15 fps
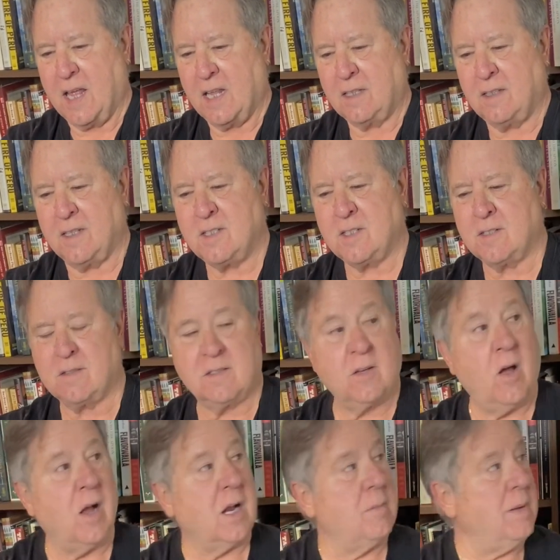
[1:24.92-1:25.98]
Let's
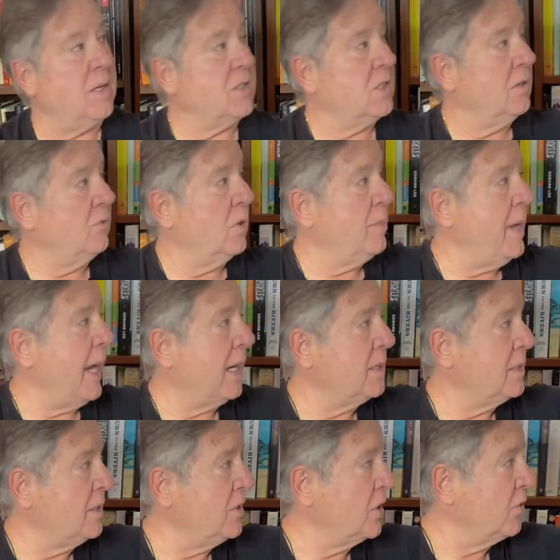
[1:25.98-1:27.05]
talk about Saveur
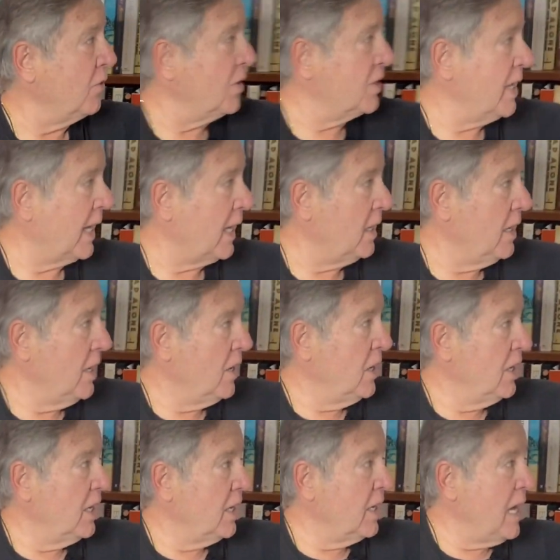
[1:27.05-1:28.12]
magazine just for a second.
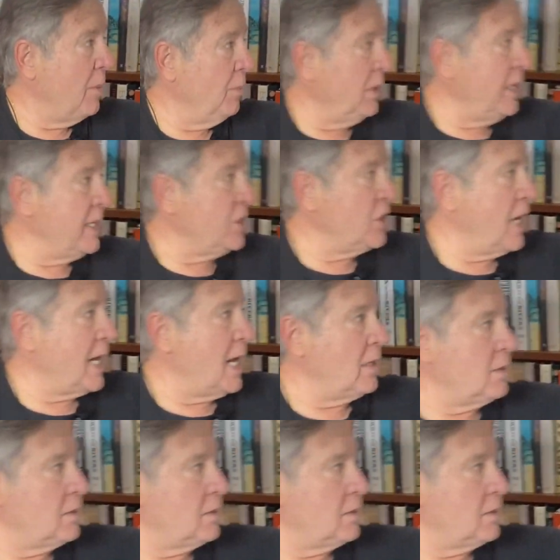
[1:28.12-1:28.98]
Camera lady, check out